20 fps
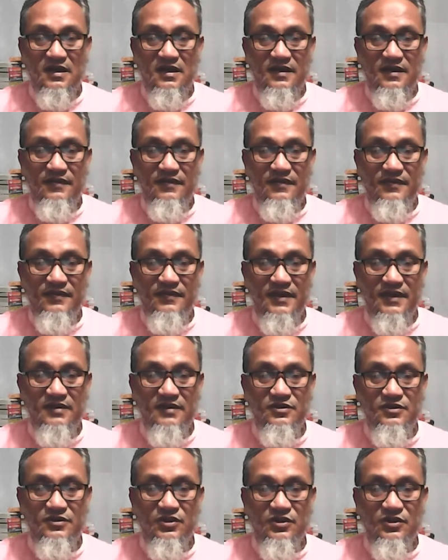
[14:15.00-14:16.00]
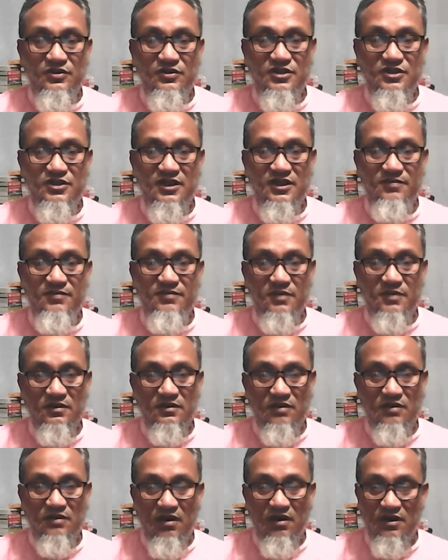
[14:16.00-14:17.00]
Then don't keep your
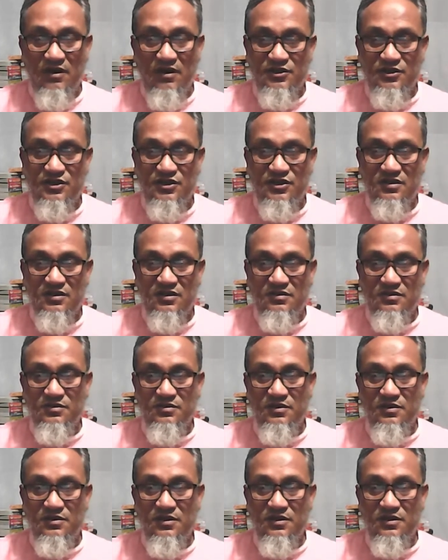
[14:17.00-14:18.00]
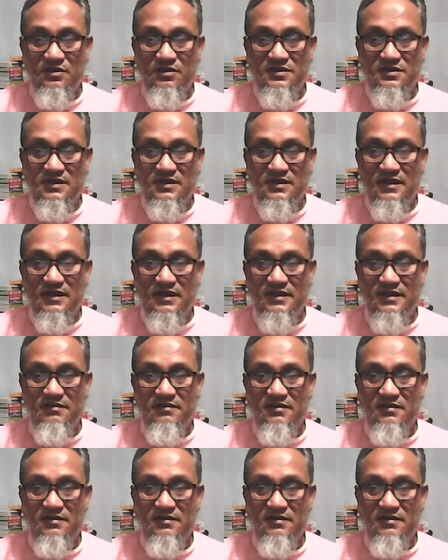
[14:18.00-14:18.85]
thoughts to your children